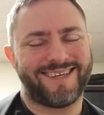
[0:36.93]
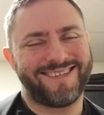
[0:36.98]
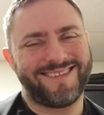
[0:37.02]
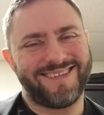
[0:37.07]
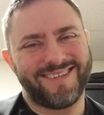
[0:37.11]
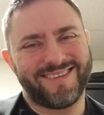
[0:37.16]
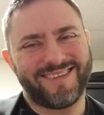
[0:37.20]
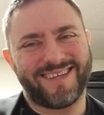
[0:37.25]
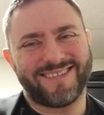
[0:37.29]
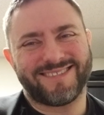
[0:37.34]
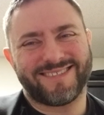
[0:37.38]
I
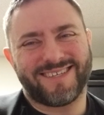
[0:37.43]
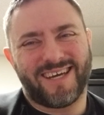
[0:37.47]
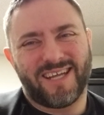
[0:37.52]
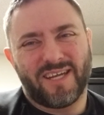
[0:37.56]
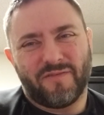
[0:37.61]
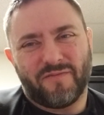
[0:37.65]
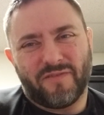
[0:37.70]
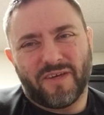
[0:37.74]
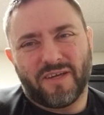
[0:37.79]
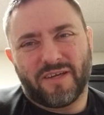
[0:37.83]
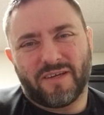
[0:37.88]
think that's kind
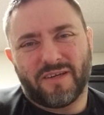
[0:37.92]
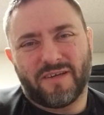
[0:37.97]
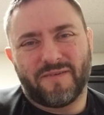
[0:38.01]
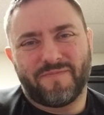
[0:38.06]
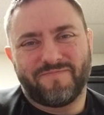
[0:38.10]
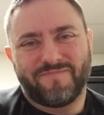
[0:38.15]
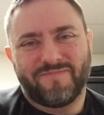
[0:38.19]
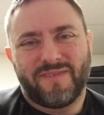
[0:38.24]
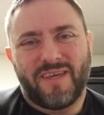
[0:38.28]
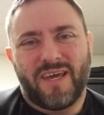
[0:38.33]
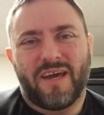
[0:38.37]
of like a,
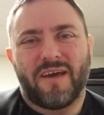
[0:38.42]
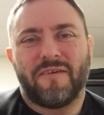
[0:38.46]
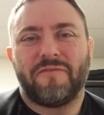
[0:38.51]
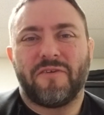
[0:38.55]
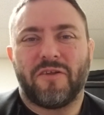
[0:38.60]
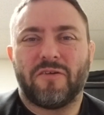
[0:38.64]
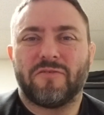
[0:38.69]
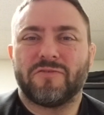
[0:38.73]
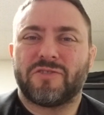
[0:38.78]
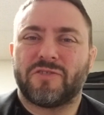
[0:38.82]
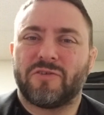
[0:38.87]
yeah, if
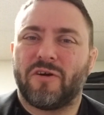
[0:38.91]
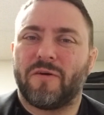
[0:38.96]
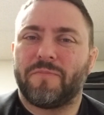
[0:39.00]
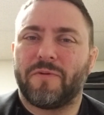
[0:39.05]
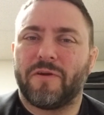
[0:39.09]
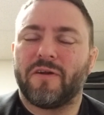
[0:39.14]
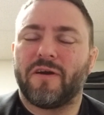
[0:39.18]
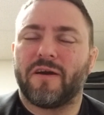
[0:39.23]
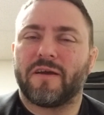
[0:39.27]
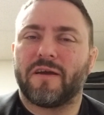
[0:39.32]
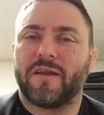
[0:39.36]
you don't show up,
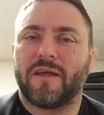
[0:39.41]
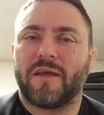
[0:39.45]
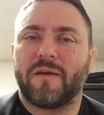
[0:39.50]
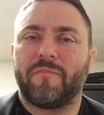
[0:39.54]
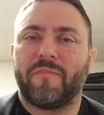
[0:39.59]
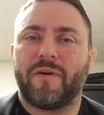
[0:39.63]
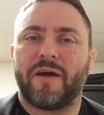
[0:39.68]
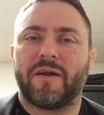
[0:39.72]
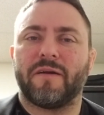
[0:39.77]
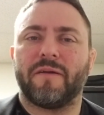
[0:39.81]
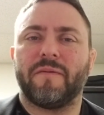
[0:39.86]
you're not going to get
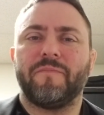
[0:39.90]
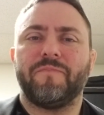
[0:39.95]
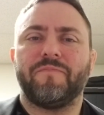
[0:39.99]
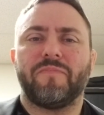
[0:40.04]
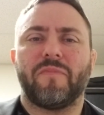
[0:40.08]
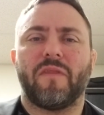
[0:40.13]
better.